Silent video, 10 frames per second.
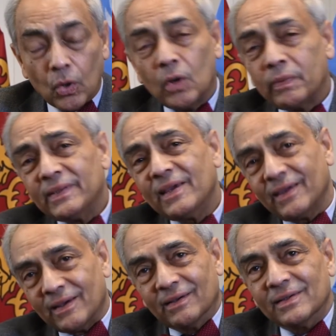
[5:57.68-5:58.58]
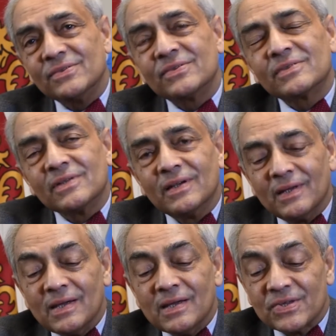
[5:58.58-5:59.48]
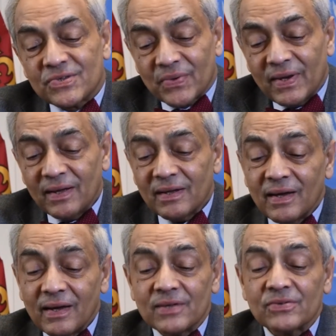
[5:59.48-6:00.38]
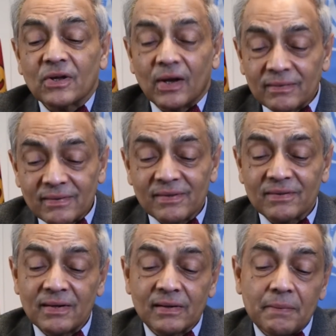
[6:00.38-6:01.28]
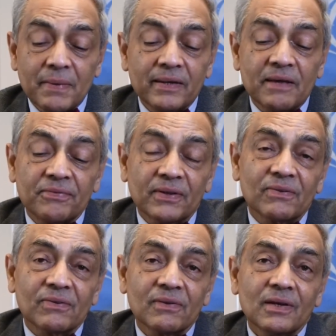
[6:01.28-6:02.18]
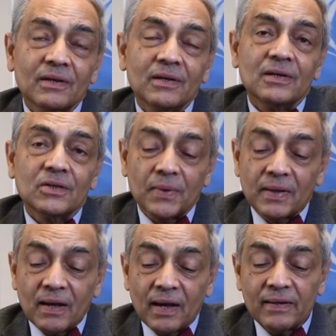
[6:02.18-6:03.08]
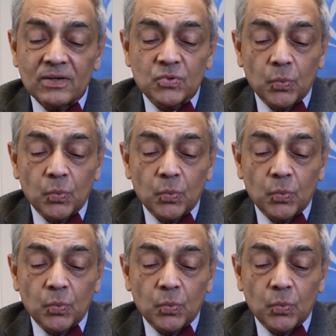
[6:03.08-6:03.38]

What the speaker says: Over the years, Sri Lanka has consistently made efforts to encourage